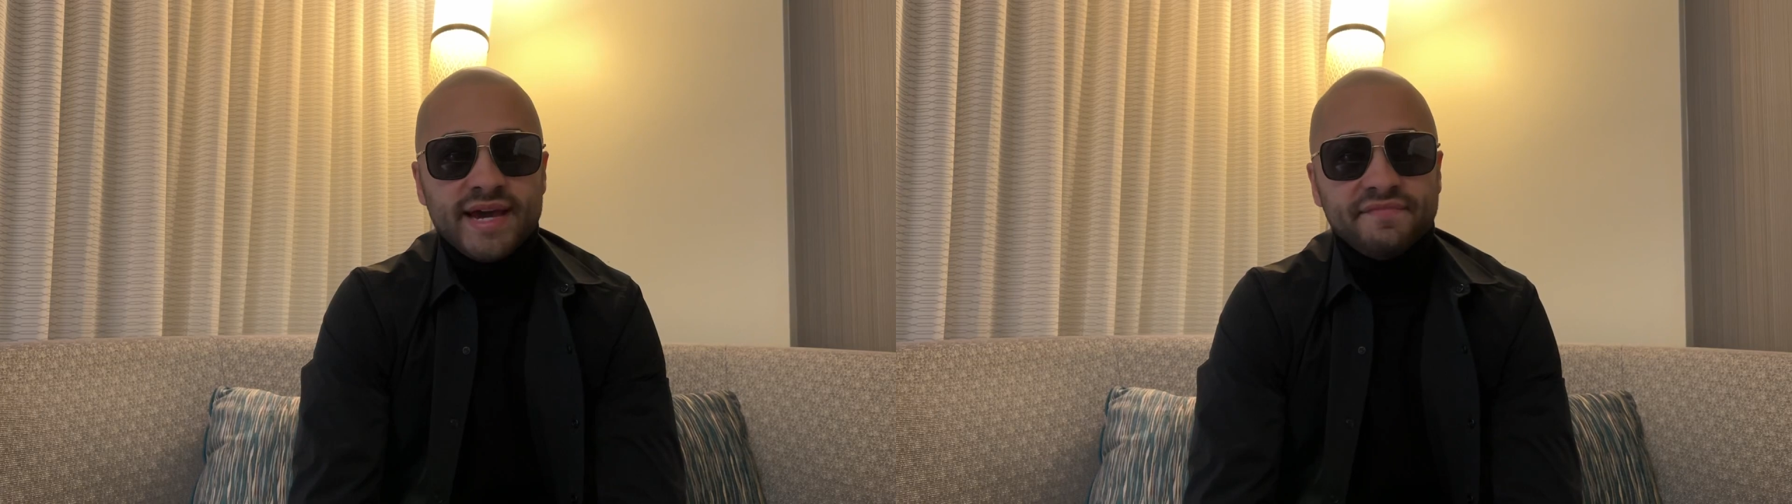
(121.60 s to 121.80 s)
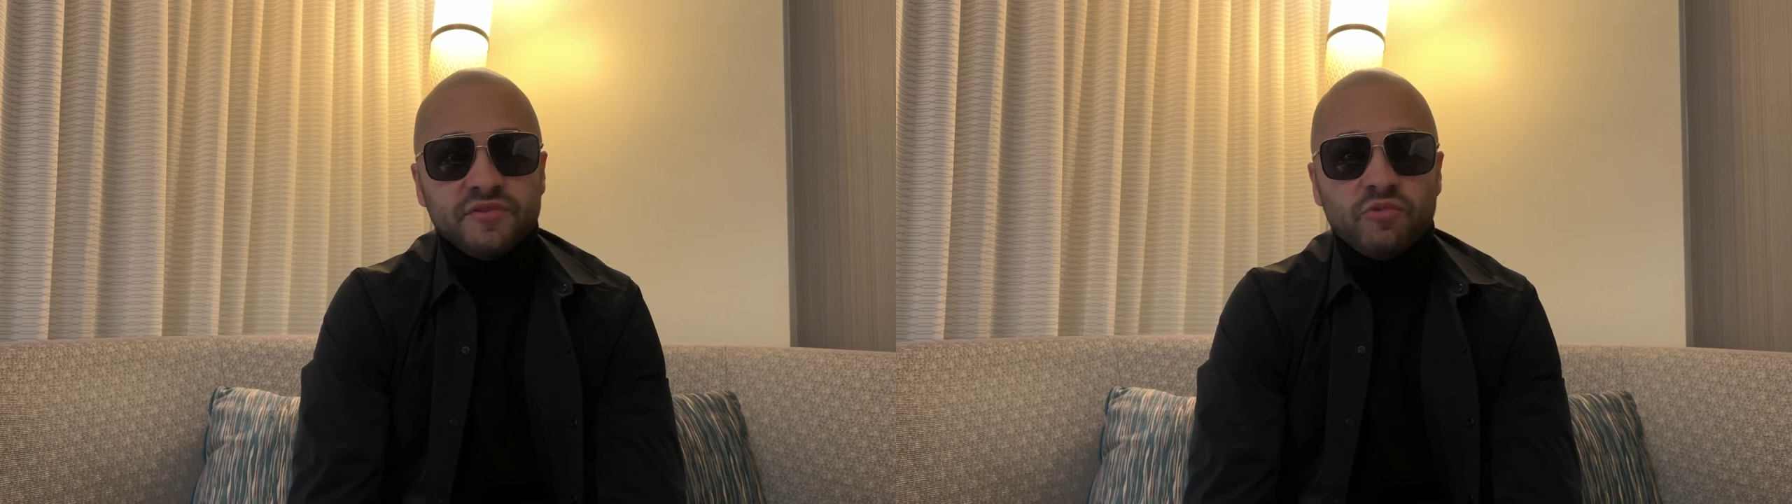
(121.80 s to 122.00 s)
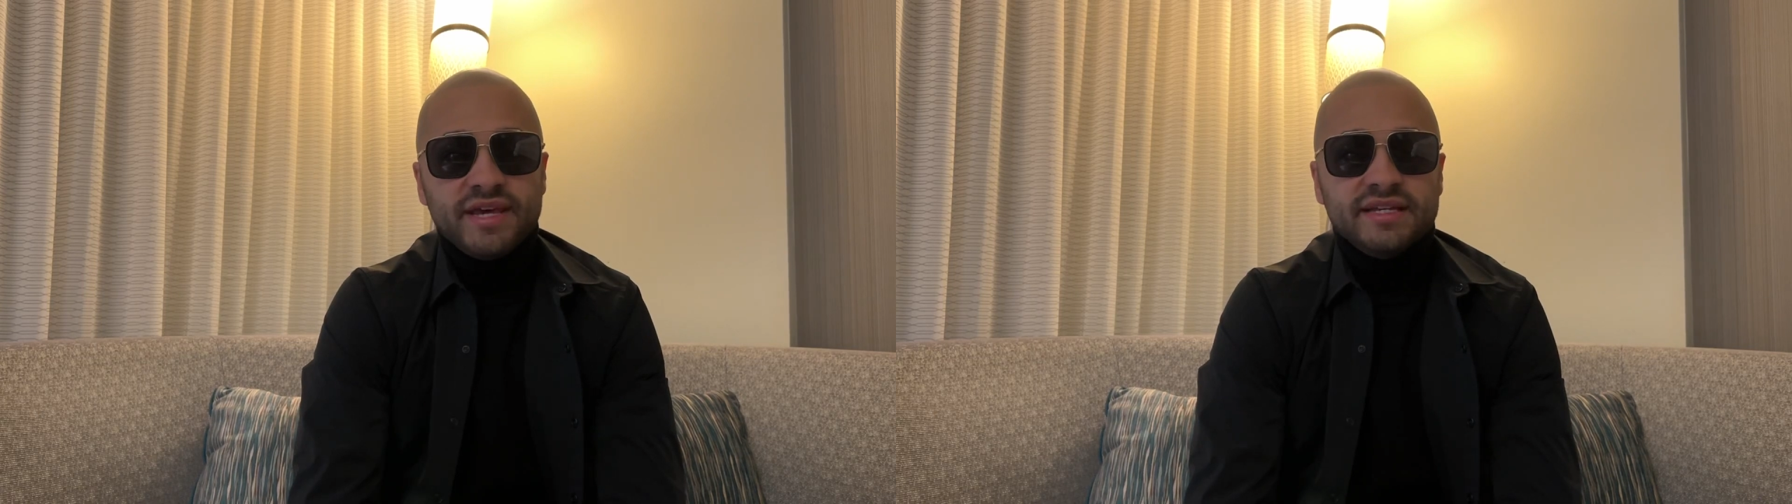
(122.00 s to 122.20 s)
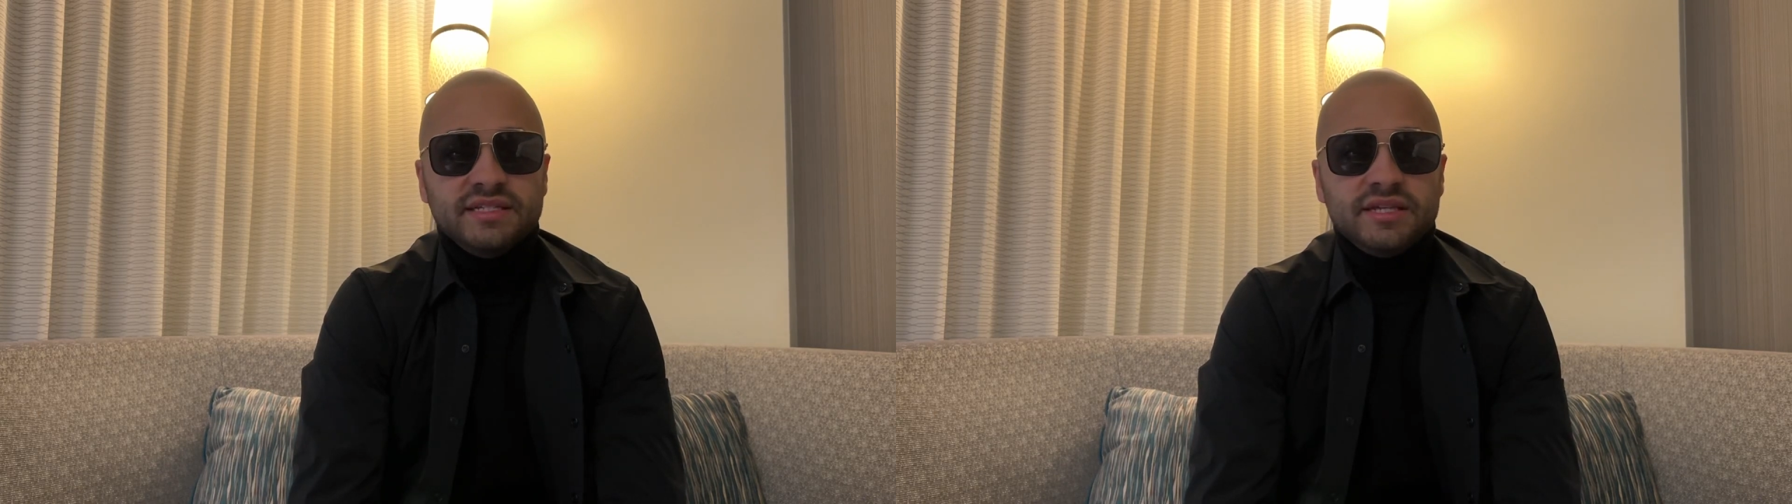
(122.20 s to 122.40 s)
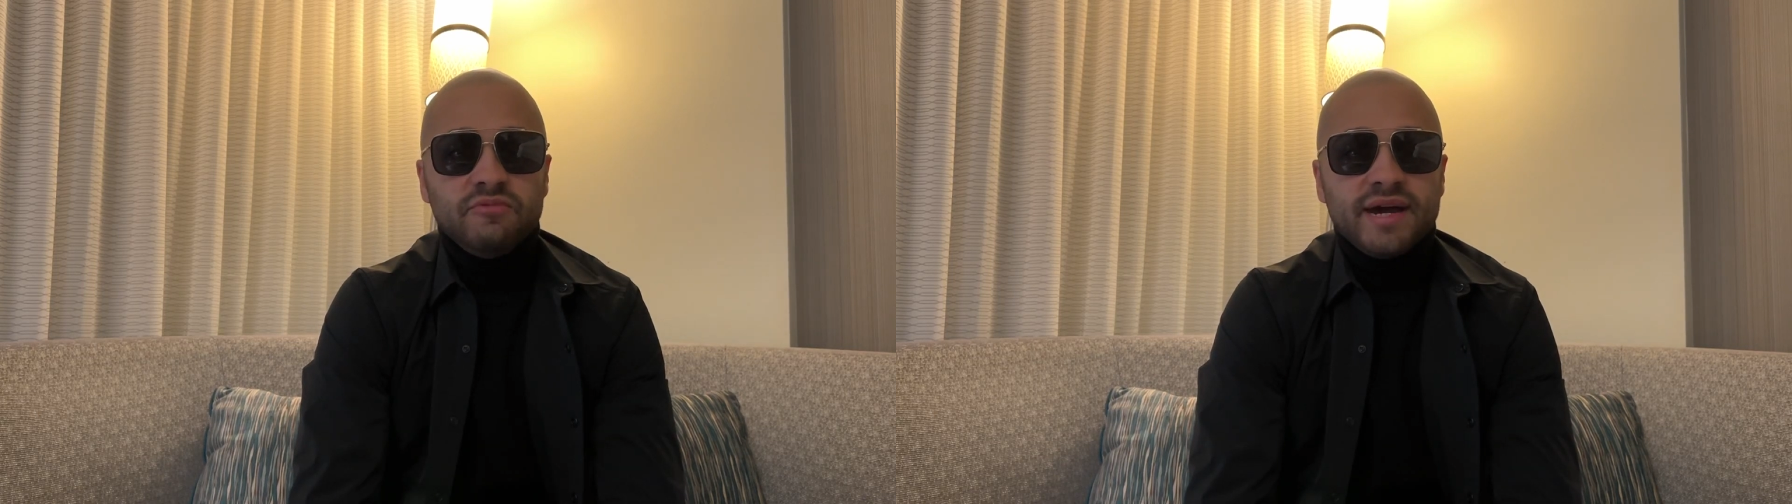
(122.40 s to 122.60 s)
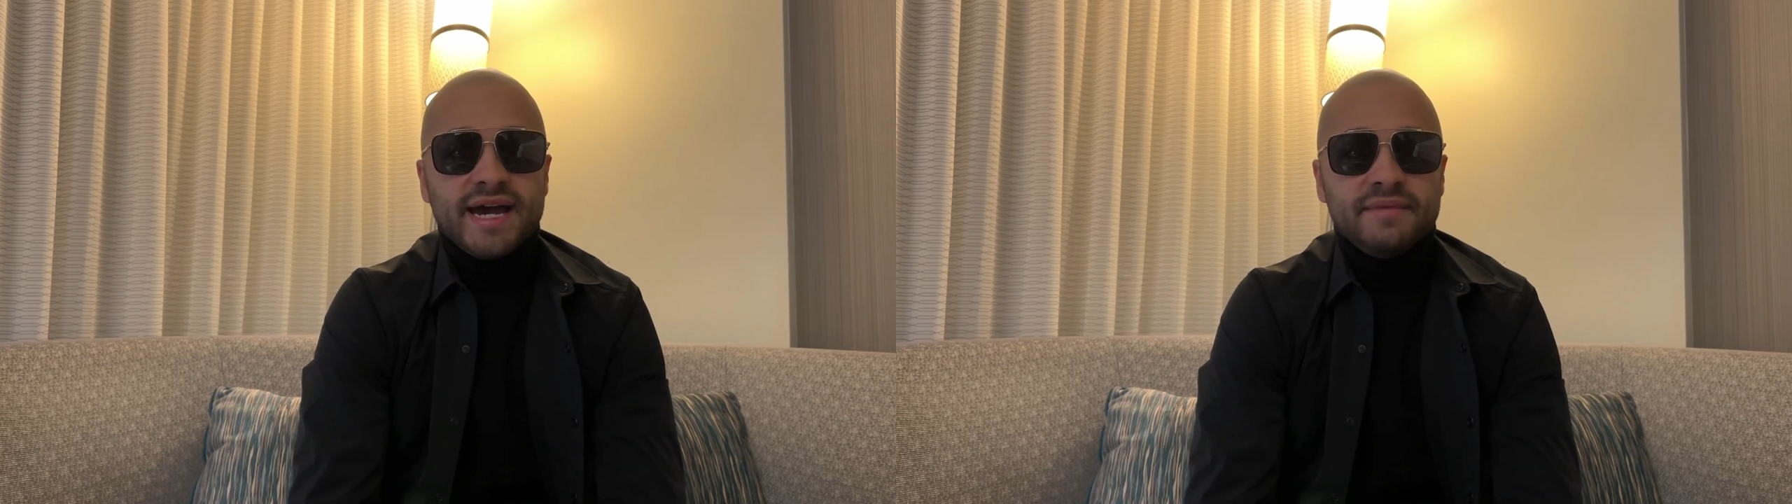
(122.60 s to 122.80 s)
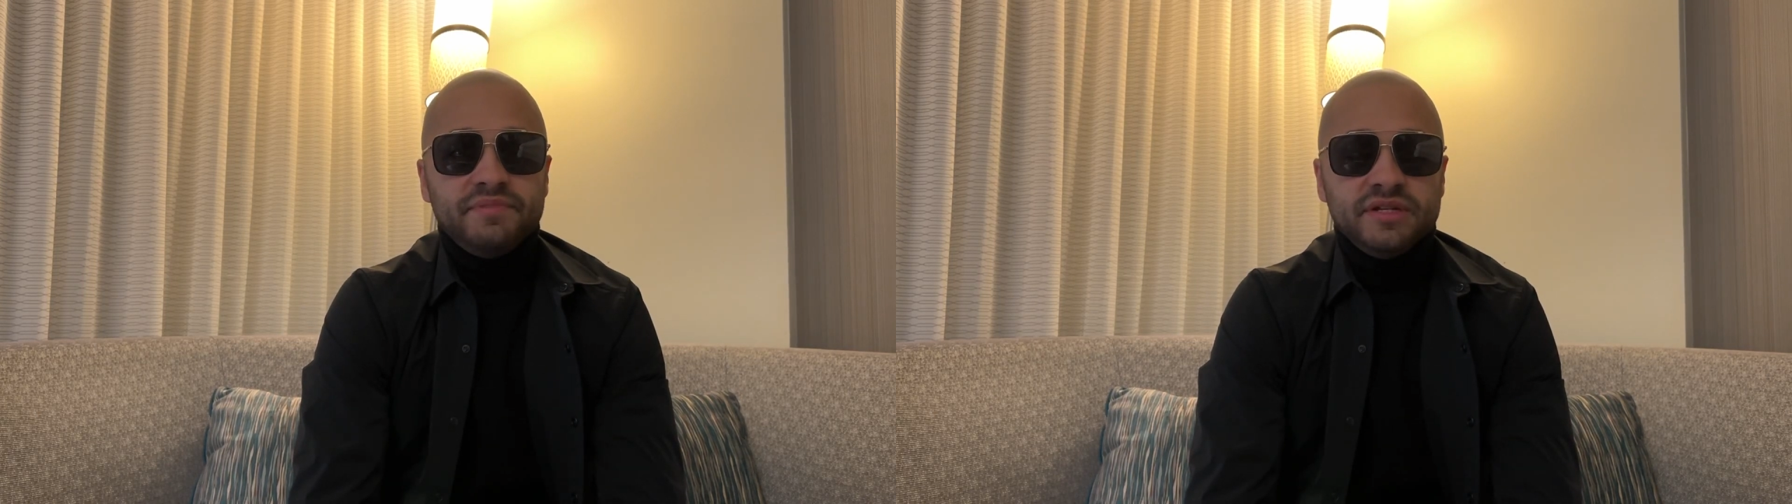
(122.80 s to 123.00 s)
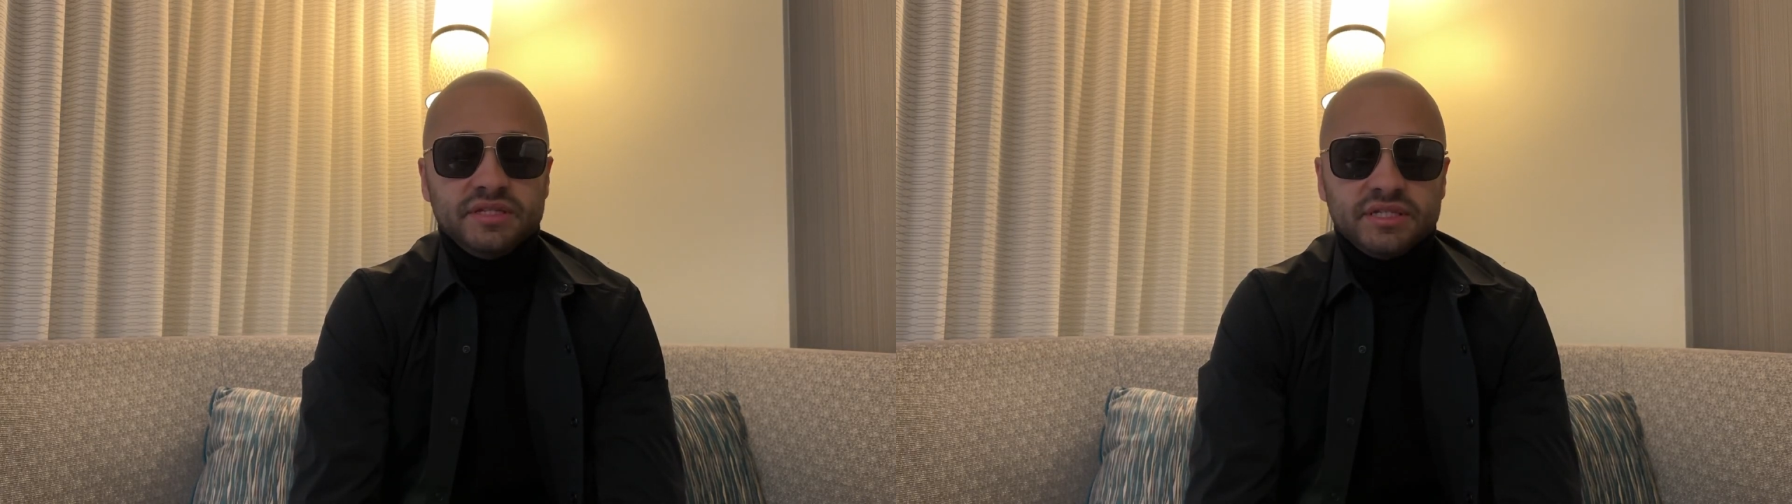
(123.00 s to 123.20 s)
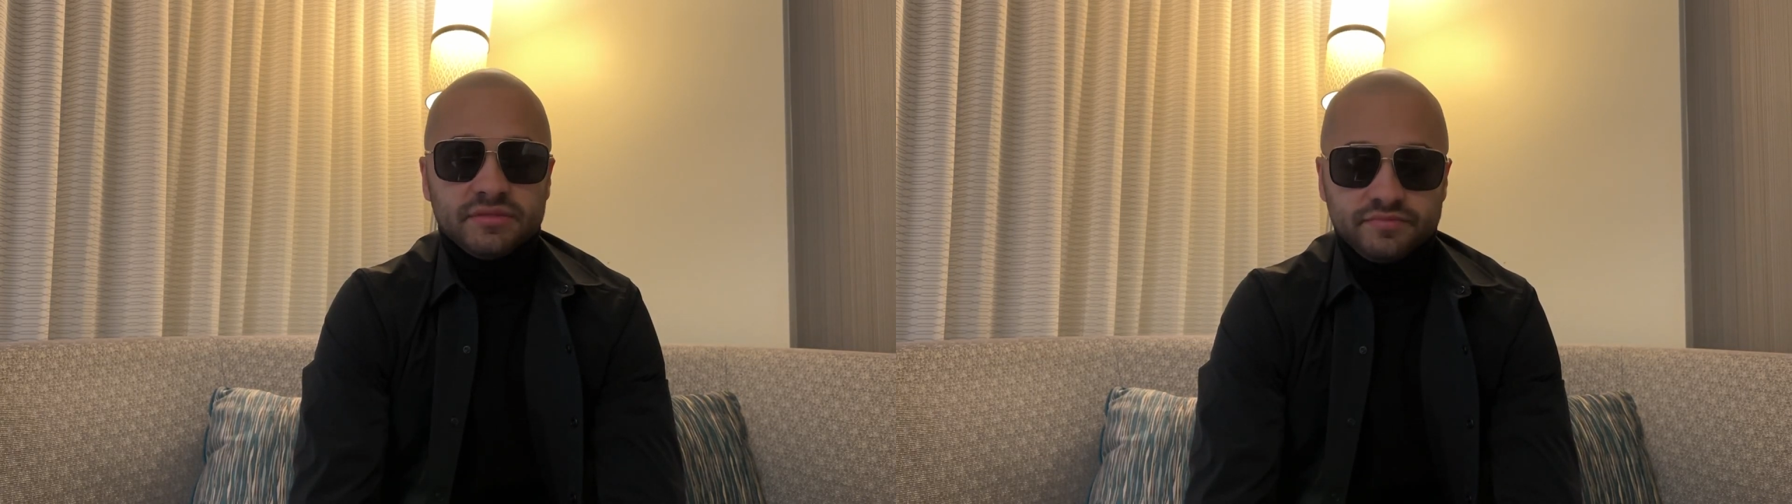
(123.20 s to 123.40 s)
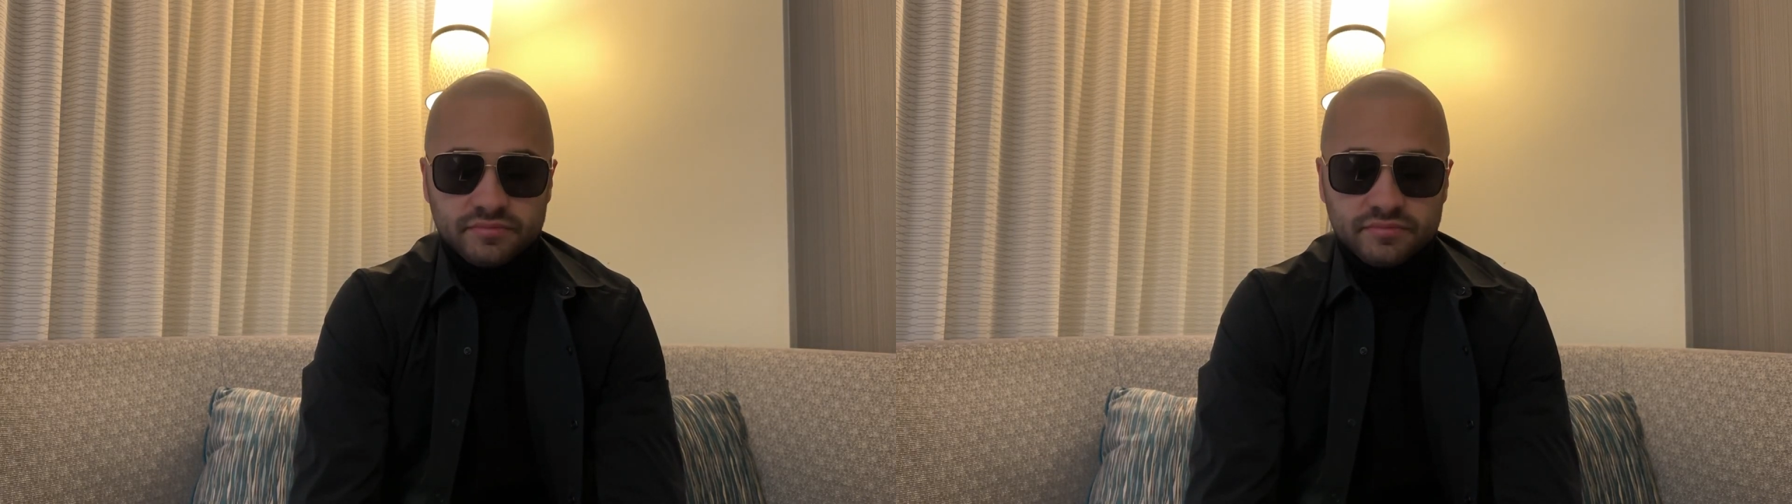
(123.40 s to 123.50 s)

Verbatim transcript: have to wait and see what happens